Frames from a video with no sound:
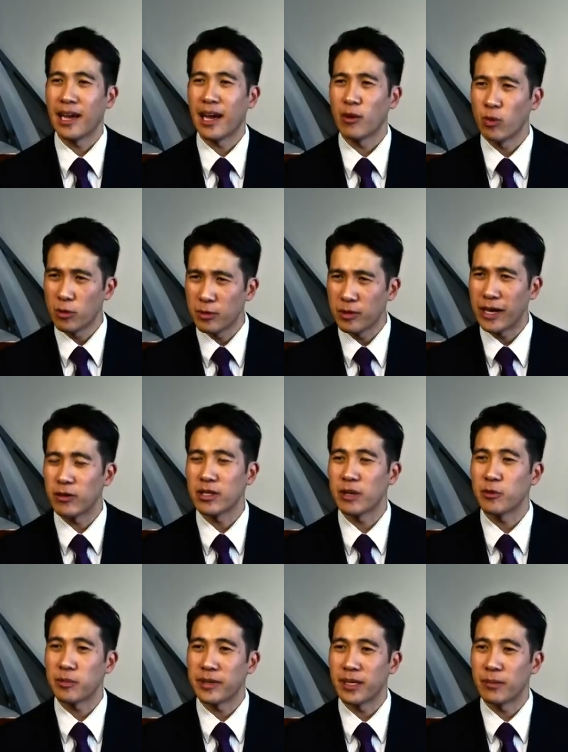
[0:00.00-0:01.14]
And what will
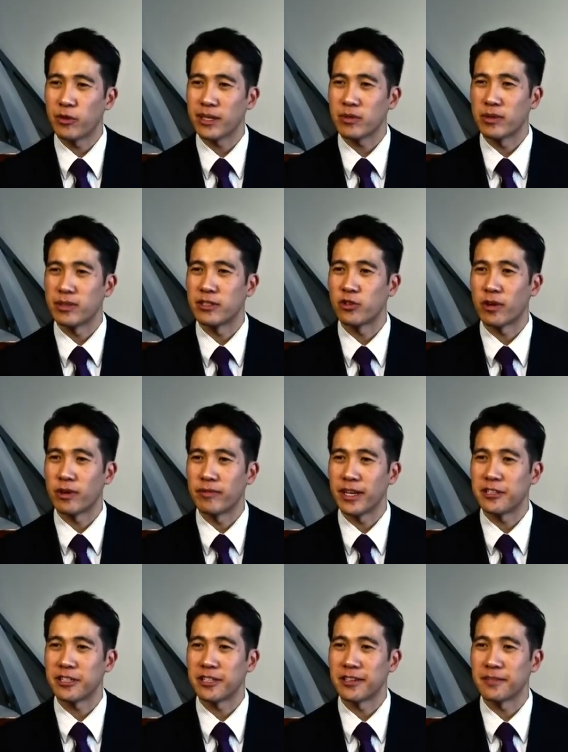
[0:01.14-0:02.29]
LWP bring to its joint
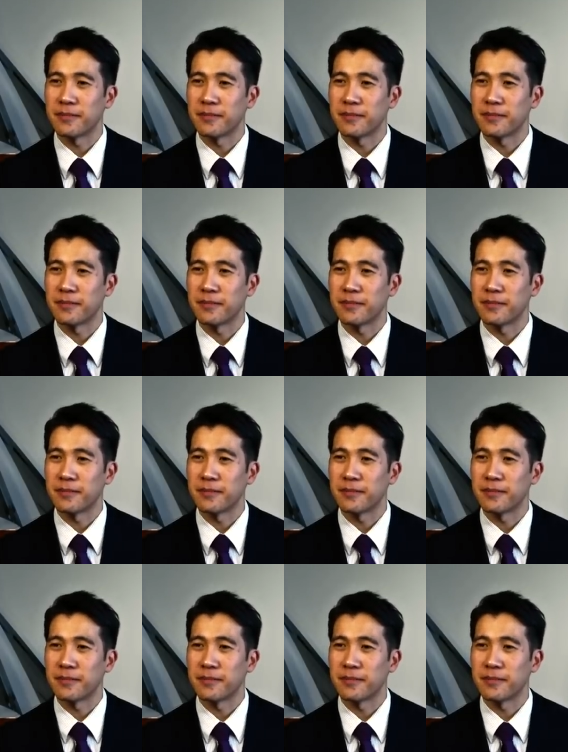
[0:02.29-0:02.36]
venture?